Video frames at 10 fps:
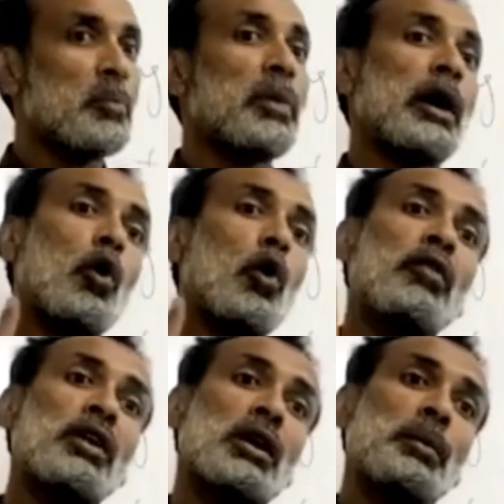by
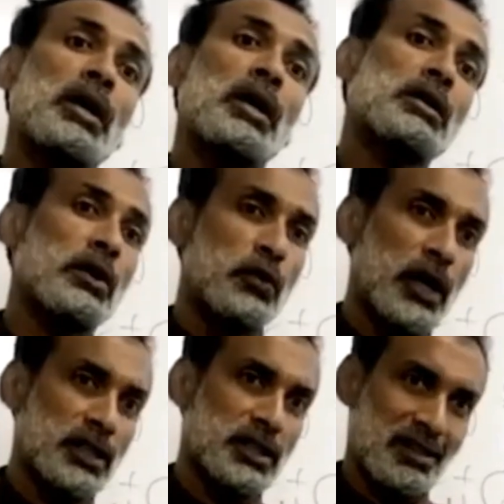overcoming the
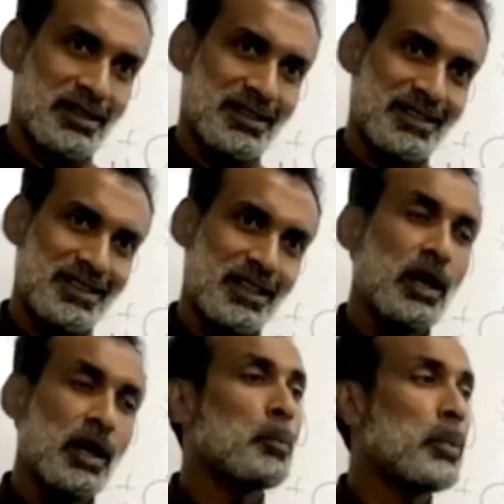attraction.
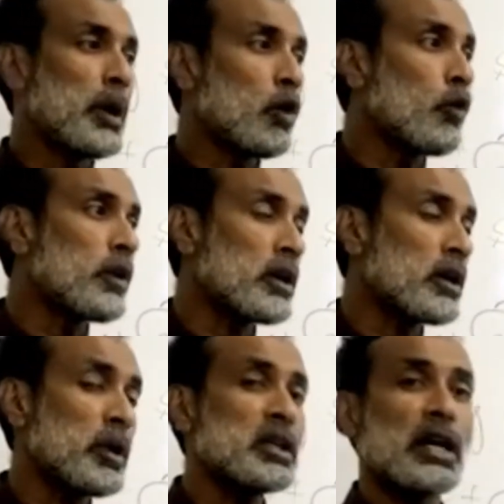By
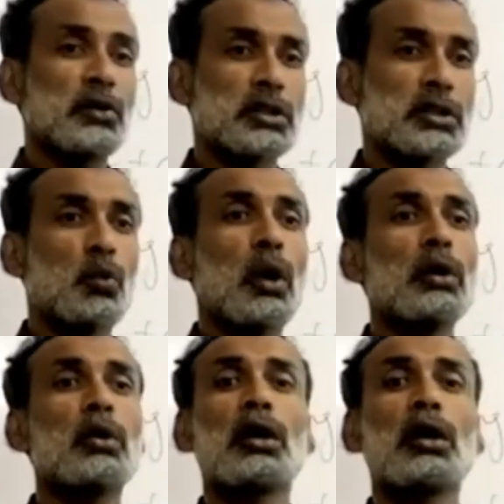overcoming the attraction,
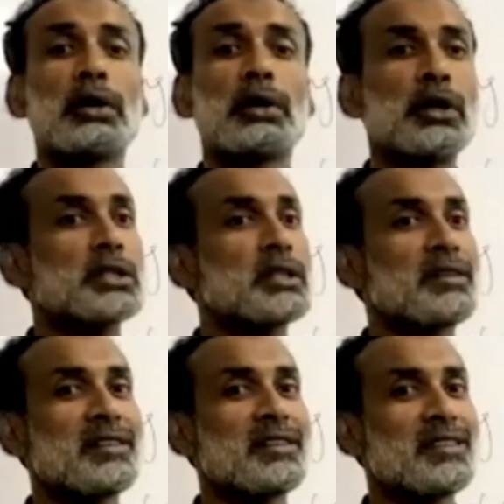what do you call the
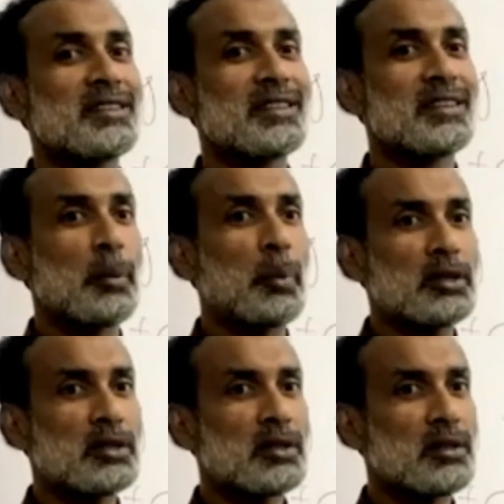attraction?
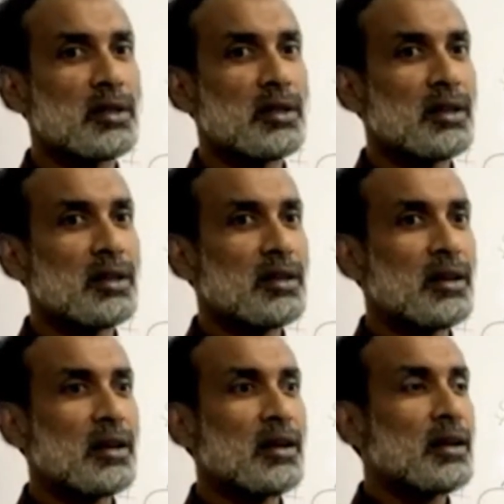Repeat.
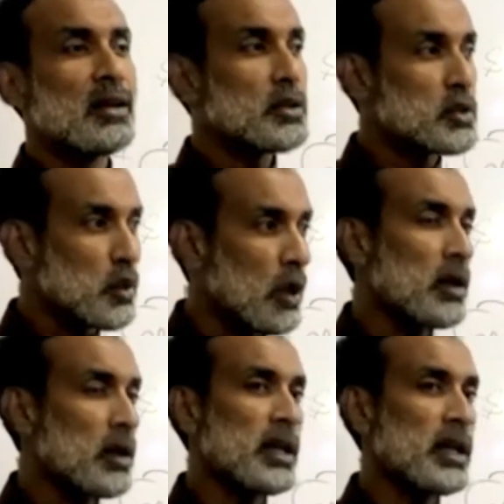
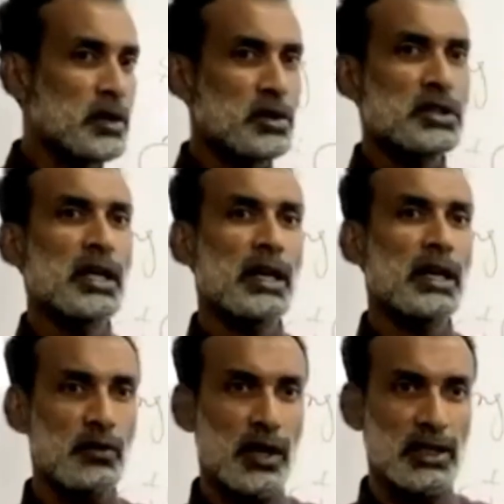Strong electrostatic
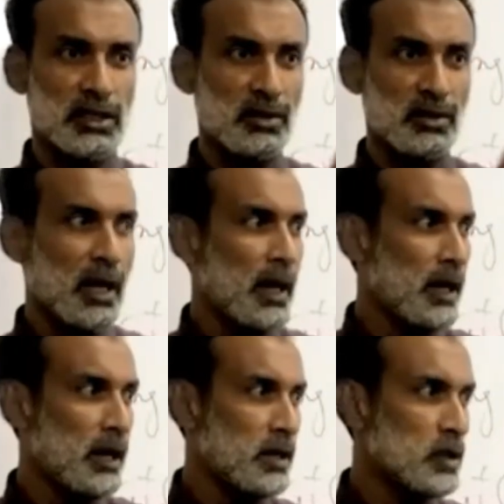attraction.
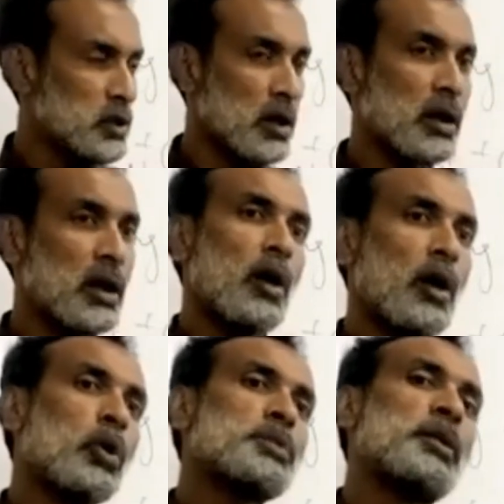Okay? Strong.
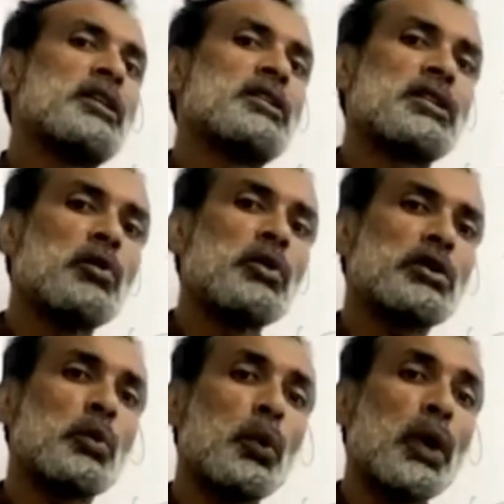Which means you
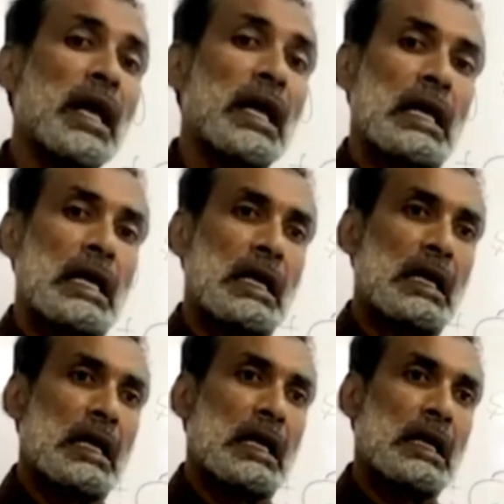need to weaken.
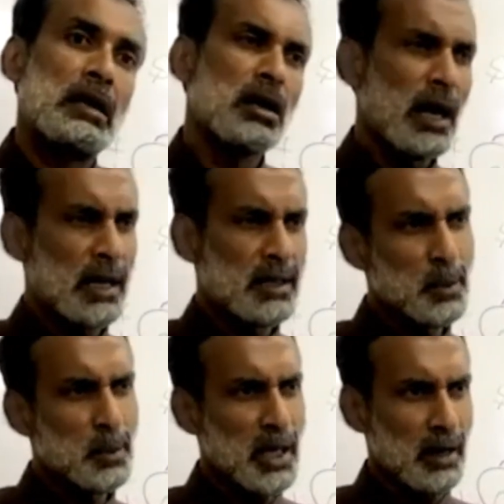I say
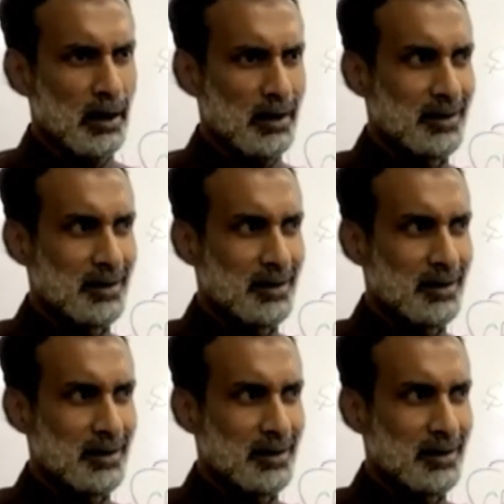weaken.